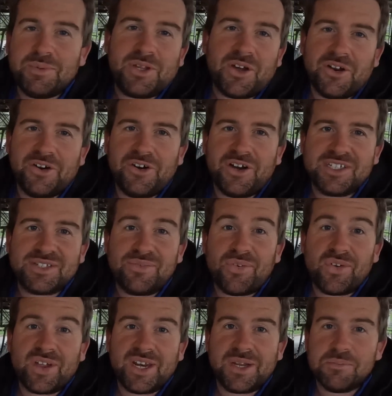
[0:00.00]
be kind of nice if we
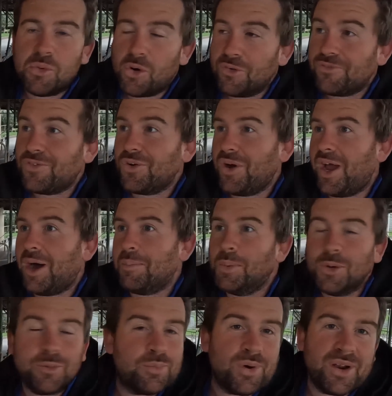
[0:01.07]
were getting more for our
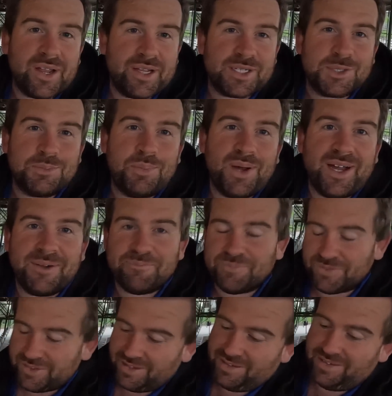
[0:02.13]
milk products, but
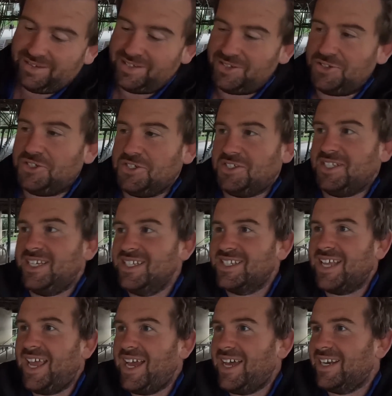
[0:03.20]
it just is
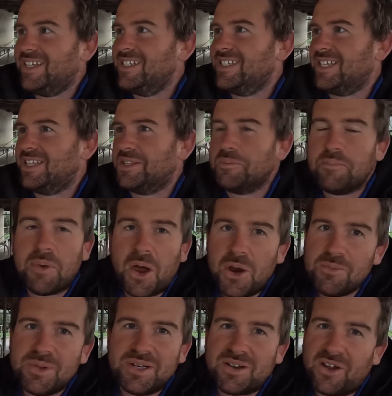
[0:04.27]
how it is at the
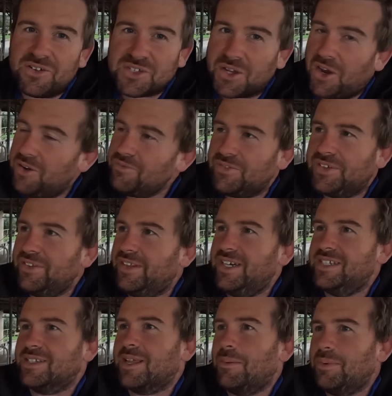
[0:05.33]
moment. So hopefully in the
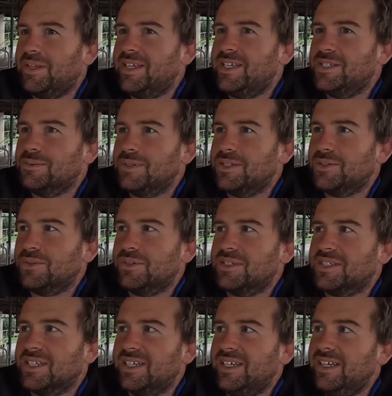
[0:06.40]
next couple of years we sort of
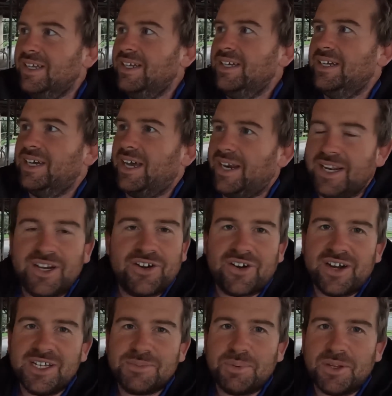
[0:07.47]
see an
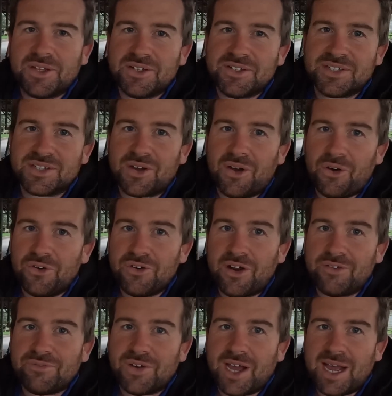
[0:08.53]
increase, because
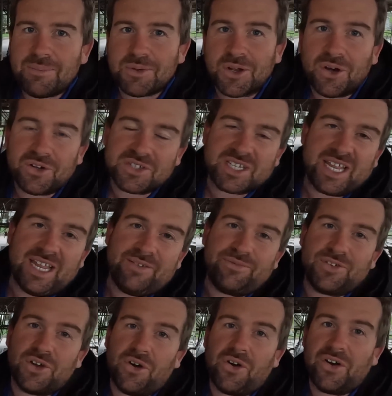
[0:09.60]
on-farm costs
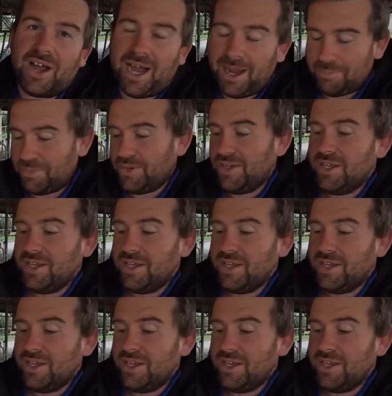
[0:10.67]
have gone up